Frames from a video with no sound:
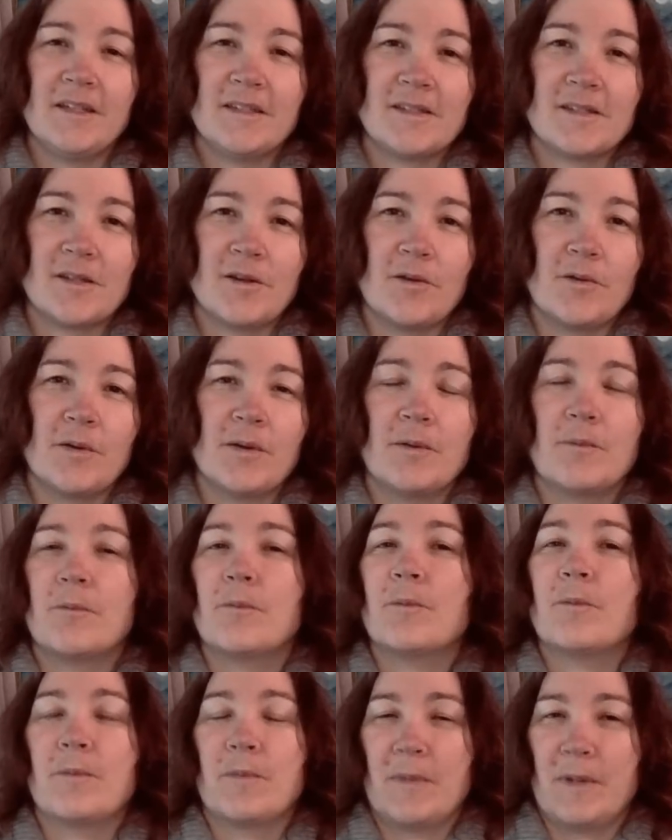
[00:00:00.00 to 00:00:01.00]
So
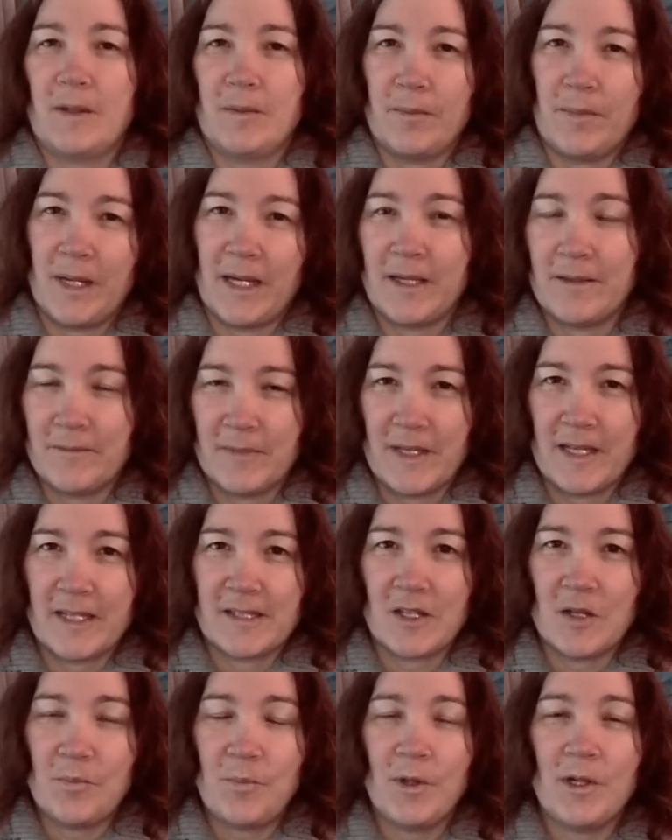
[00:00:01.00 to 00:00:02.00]
in my
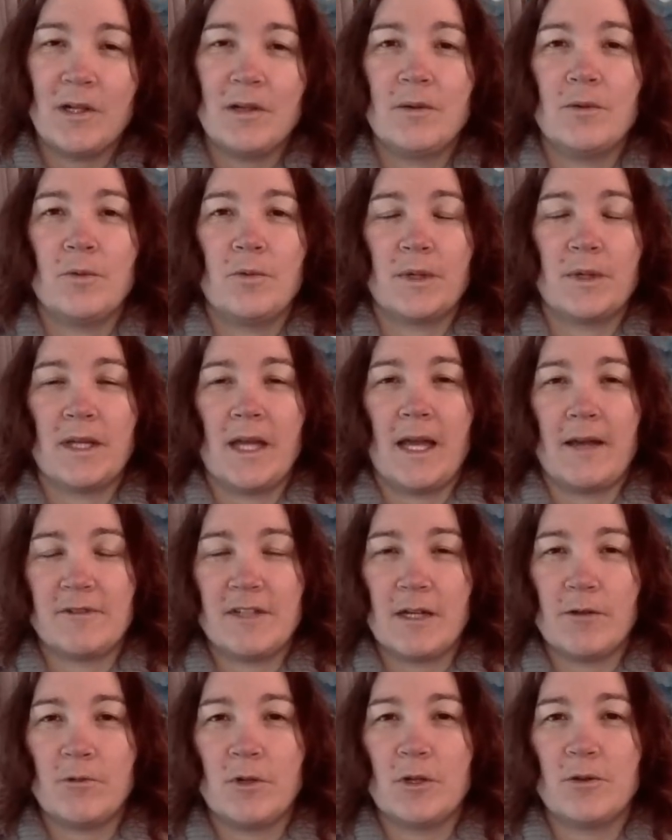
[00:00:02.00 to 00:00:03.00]
example, we have
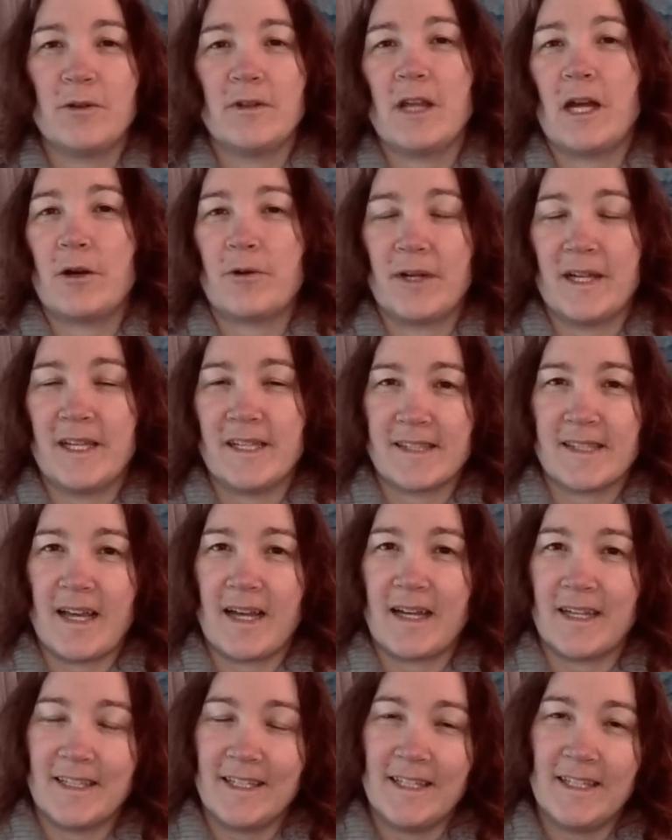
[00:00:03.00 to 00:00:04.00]
downloaded our
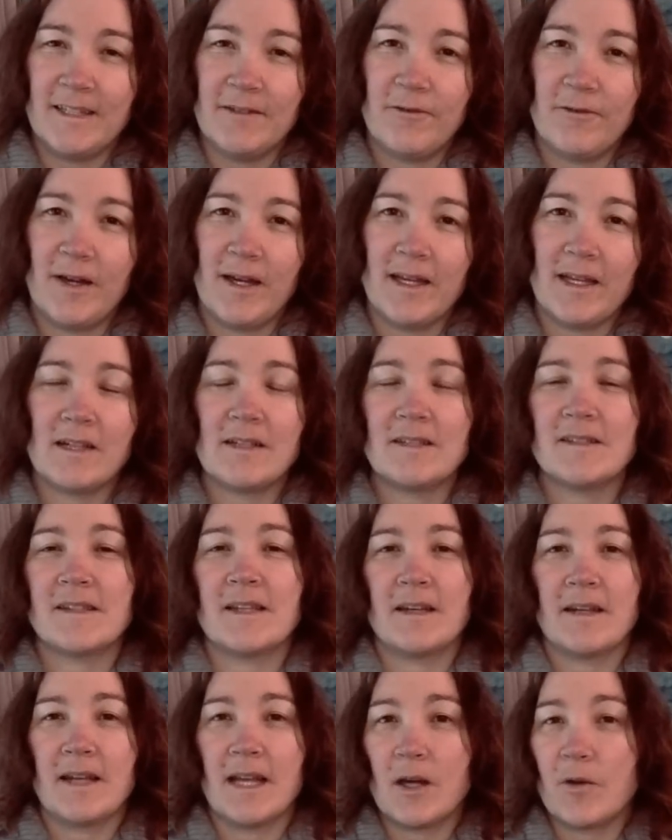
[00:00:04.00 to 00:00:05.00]
SIE files
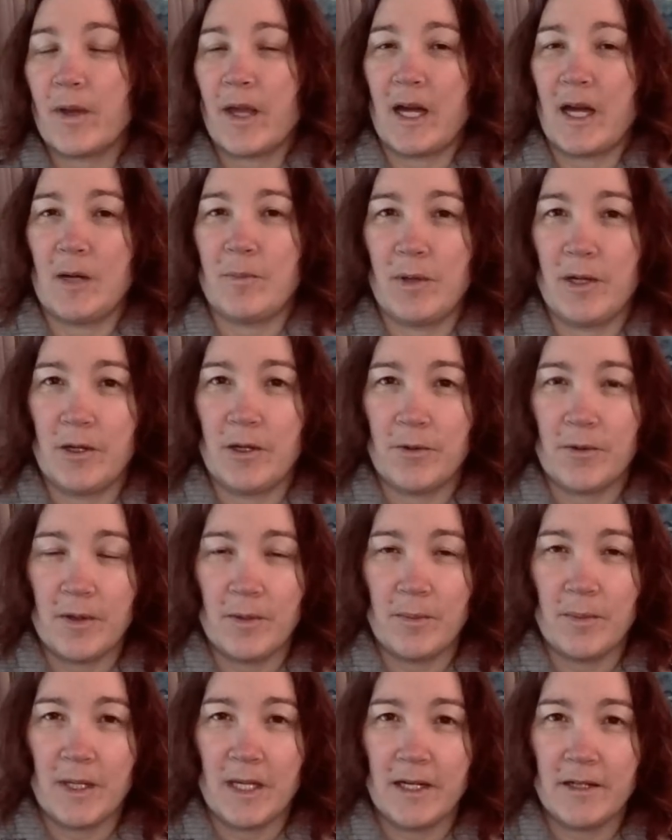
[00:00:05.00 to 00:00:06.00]
and now we upload
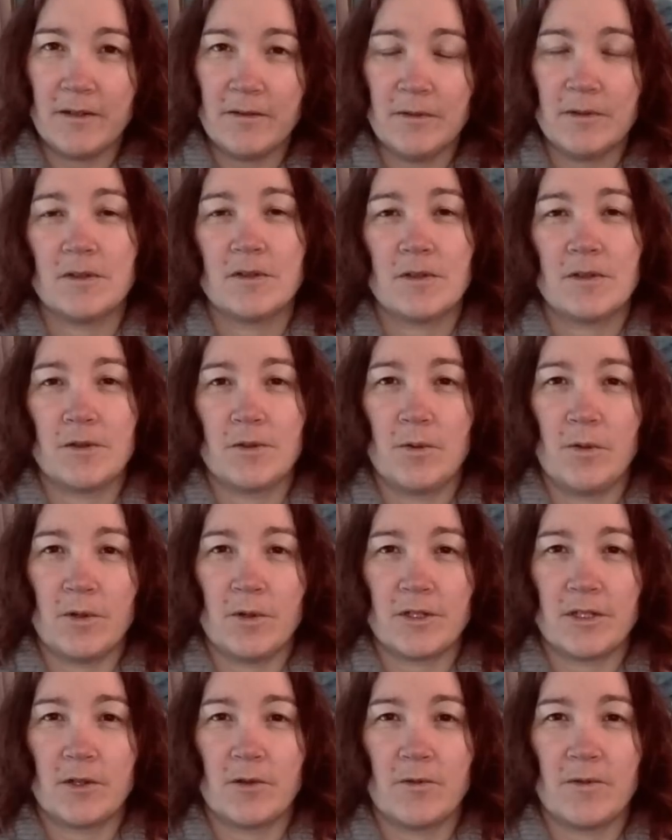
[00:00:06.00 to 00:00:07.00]
them here to
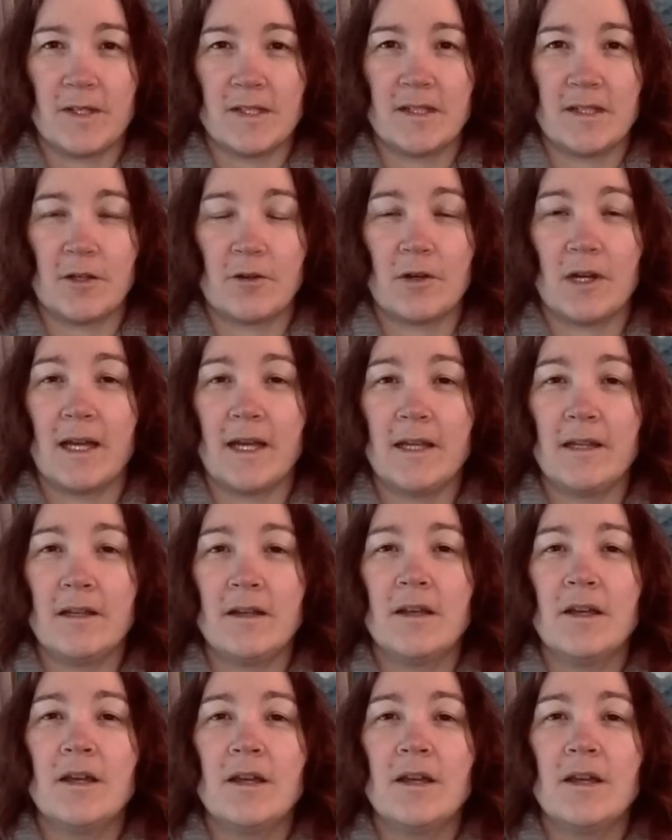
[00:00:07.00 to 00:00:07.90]
Årsredovisning Online.